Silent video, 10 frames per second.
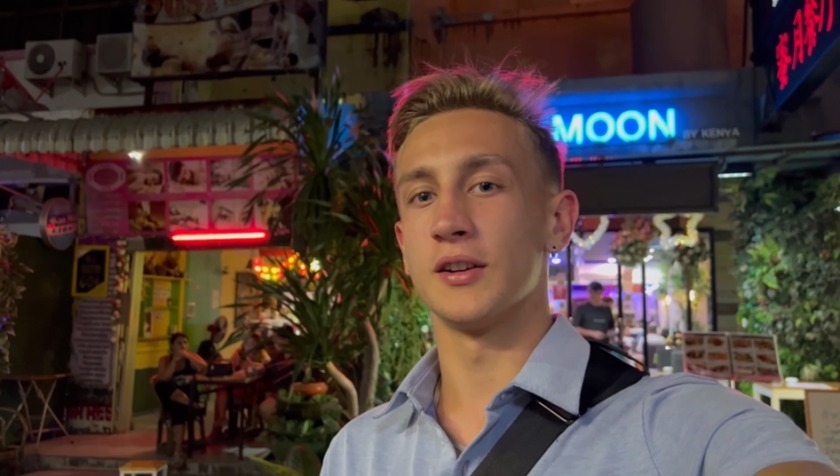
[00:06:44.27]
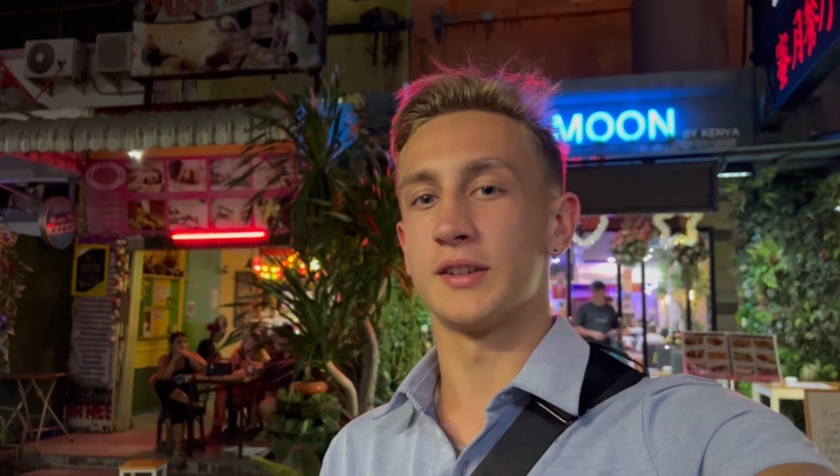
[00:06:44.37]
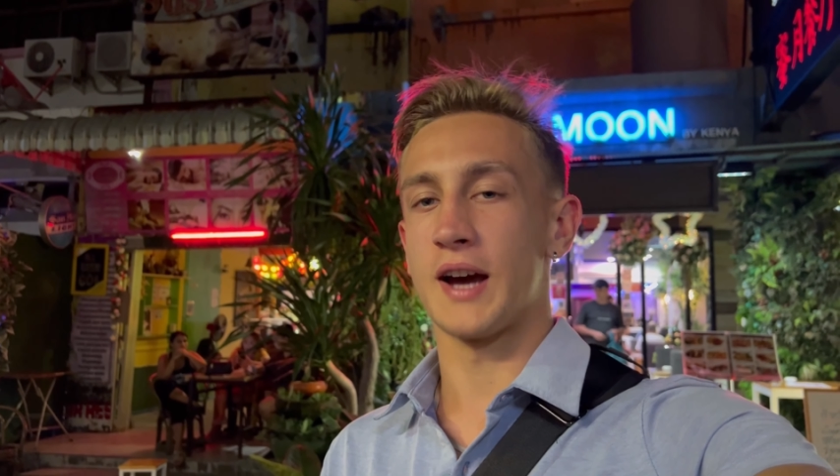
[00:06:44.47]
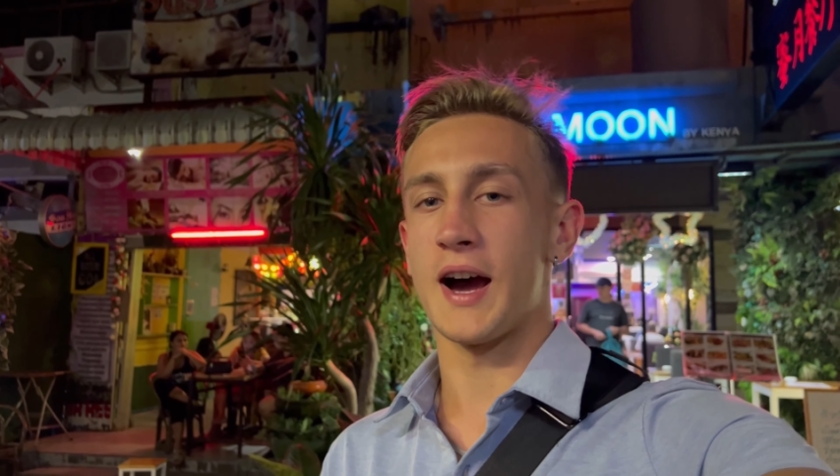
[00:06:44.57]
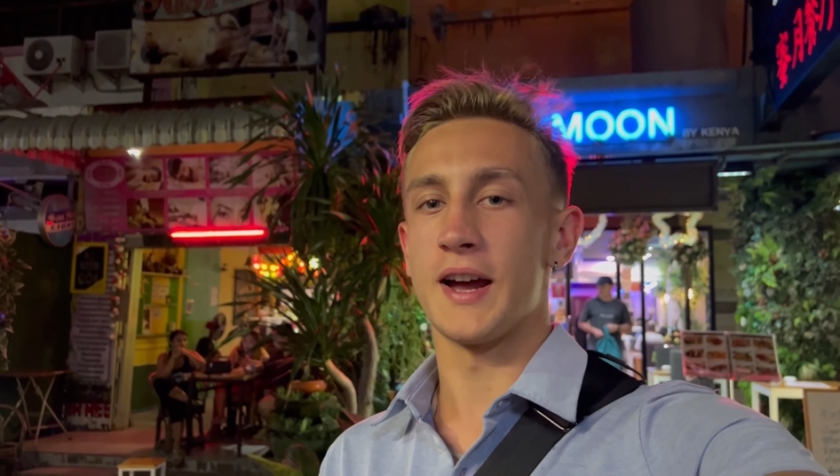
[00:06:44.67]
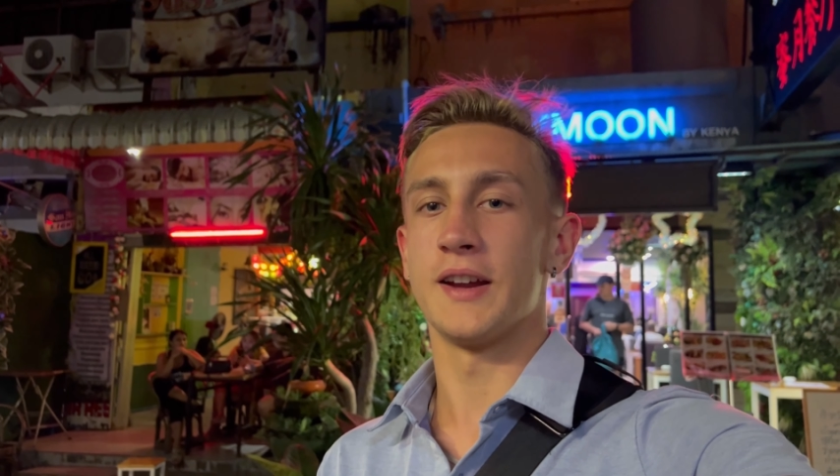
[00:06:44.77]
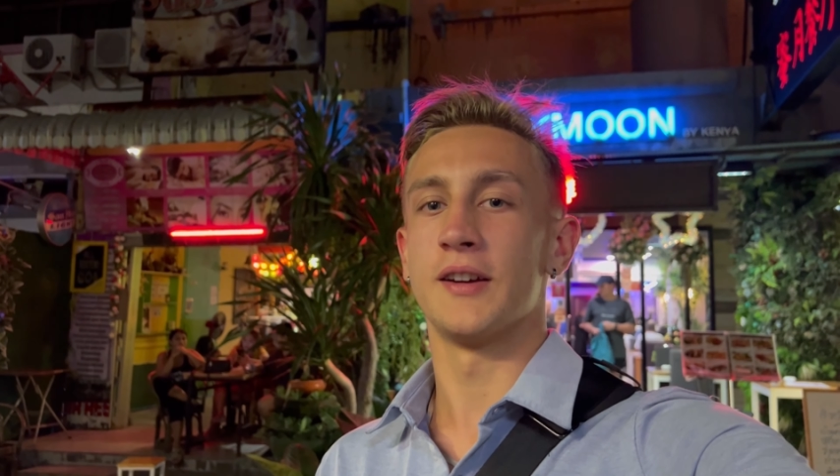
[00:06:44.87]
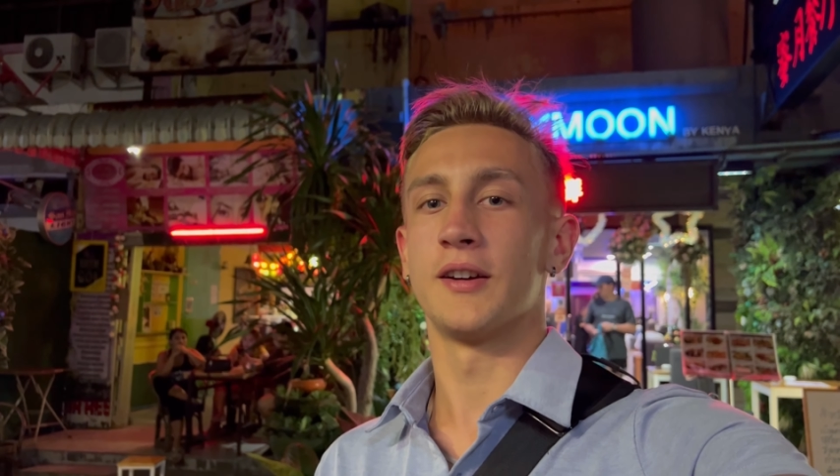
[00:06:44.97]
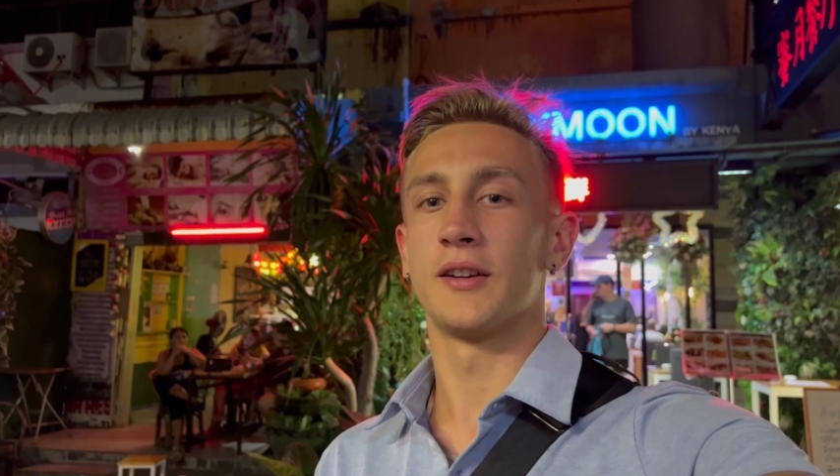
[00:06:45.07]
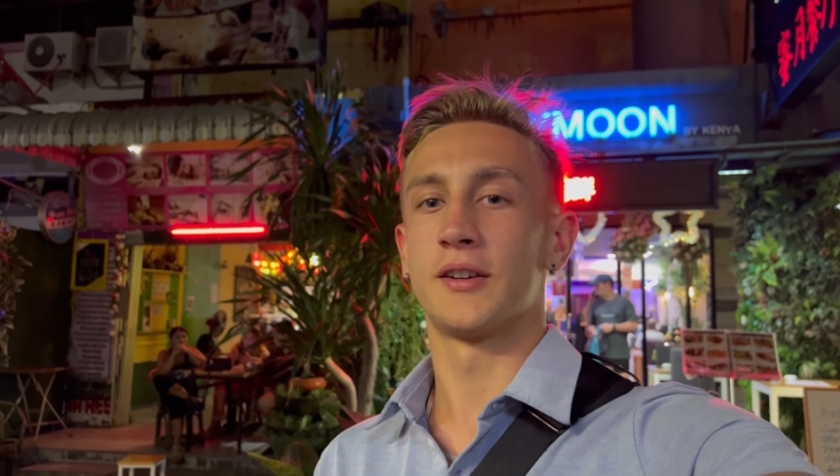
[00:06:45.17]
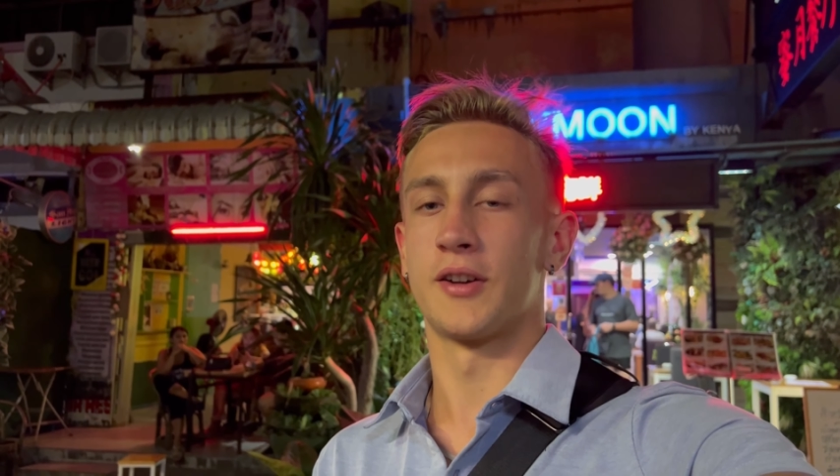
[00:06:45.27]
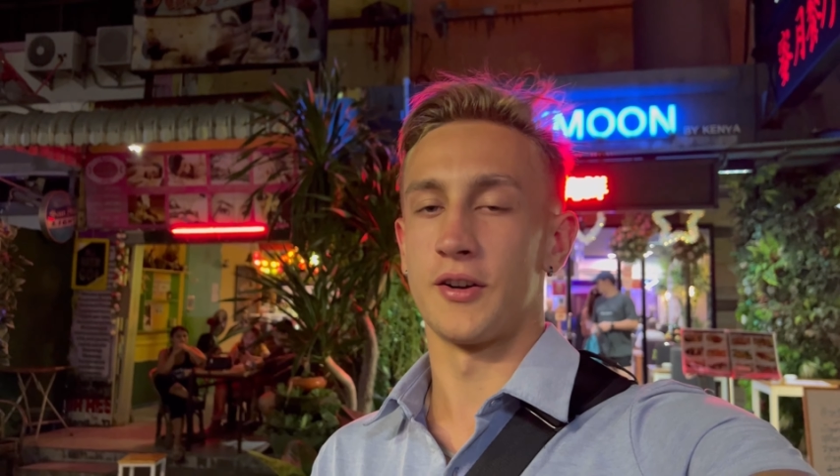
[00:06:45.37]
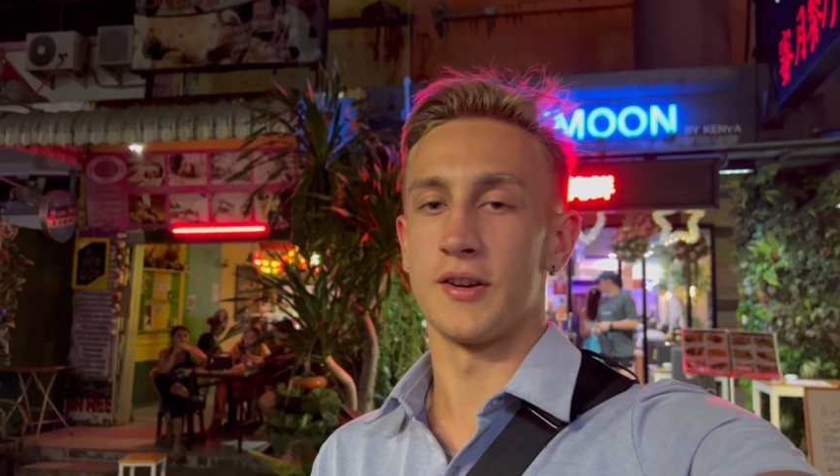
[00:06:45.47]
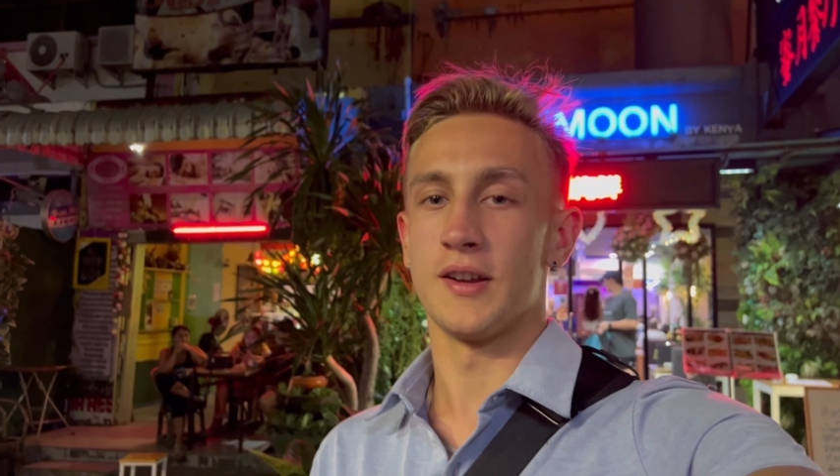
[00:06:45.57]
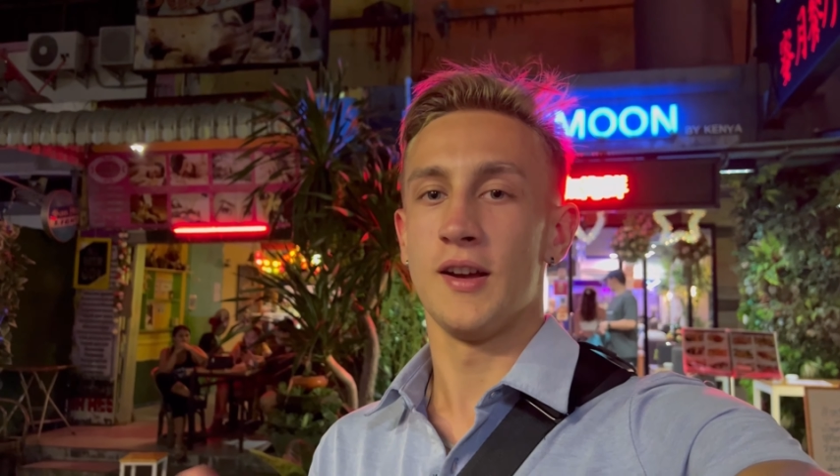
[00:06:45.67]
Thai
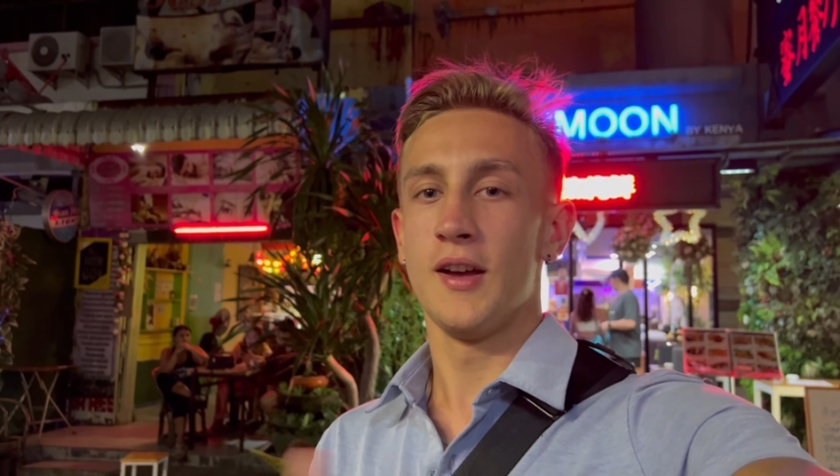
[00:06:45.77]
curry.